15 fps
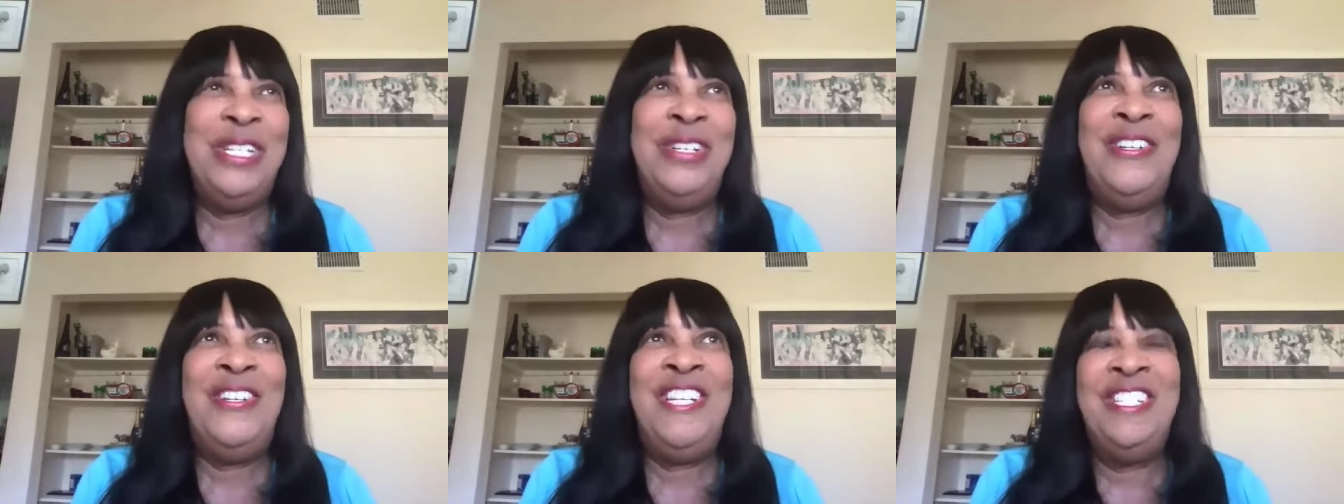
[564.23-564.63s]

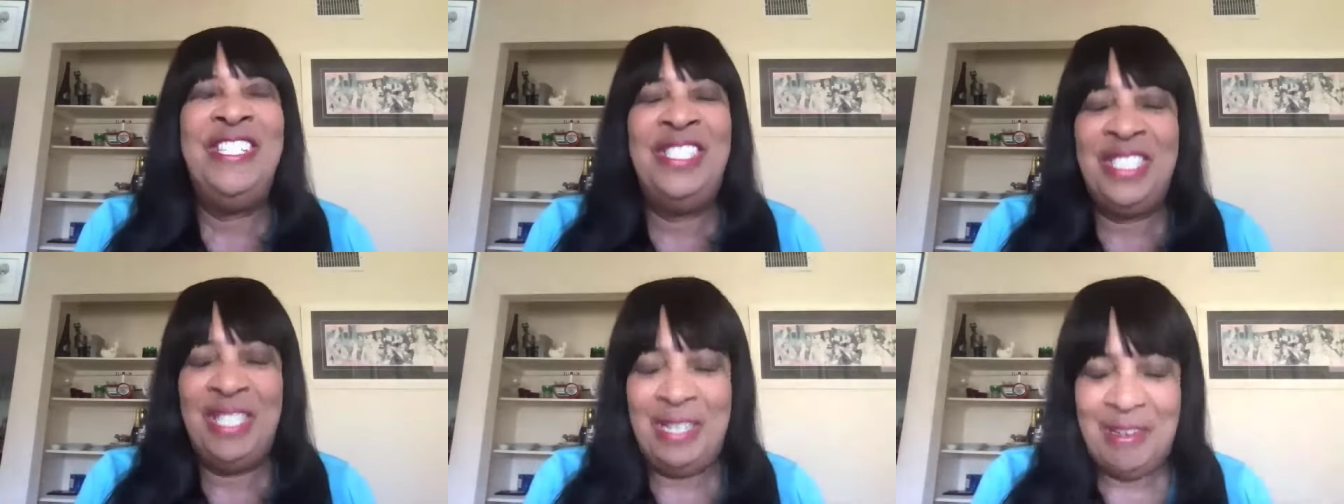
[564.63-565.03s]
to
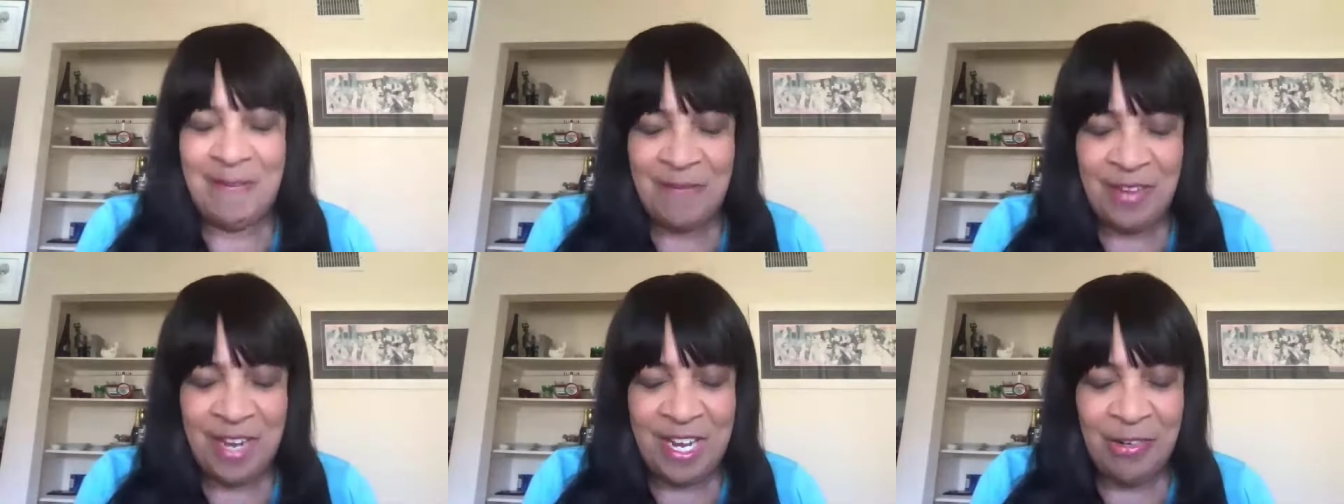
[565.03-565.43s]
his
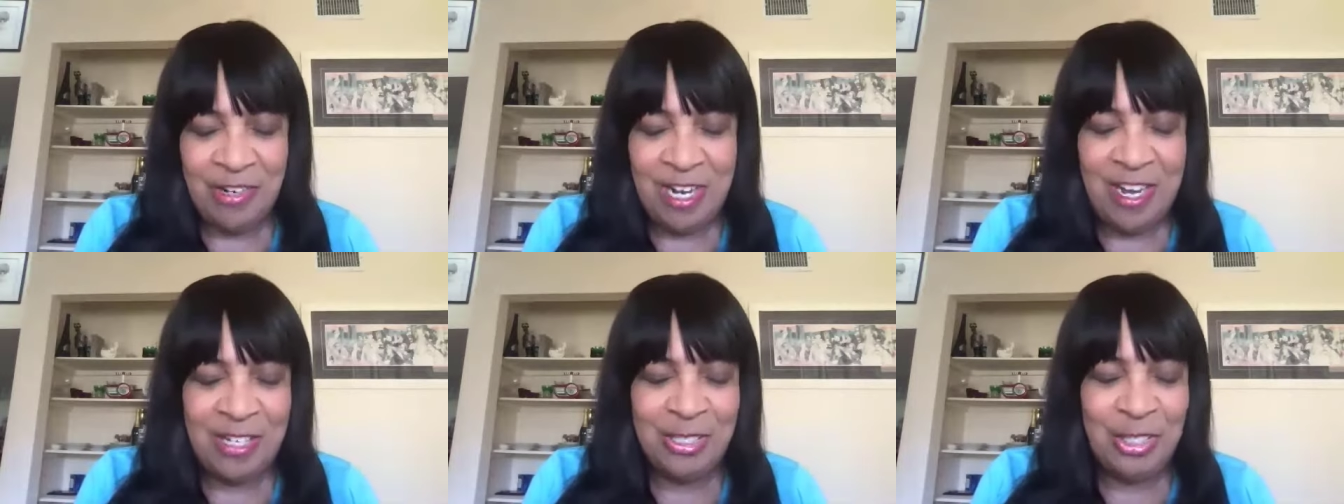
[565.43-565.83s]
final
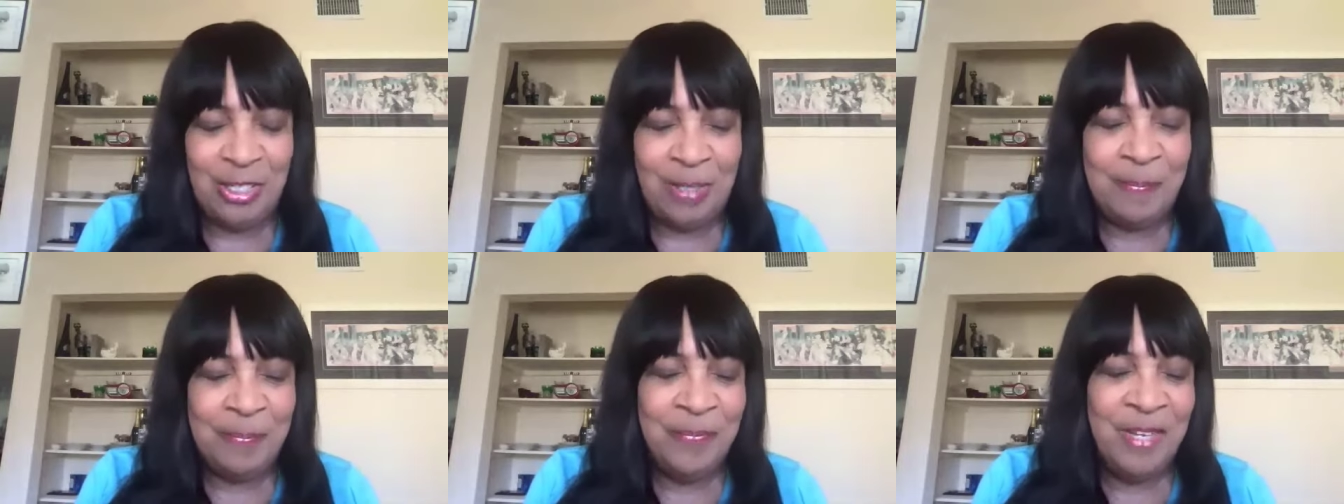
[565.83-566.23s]
concert,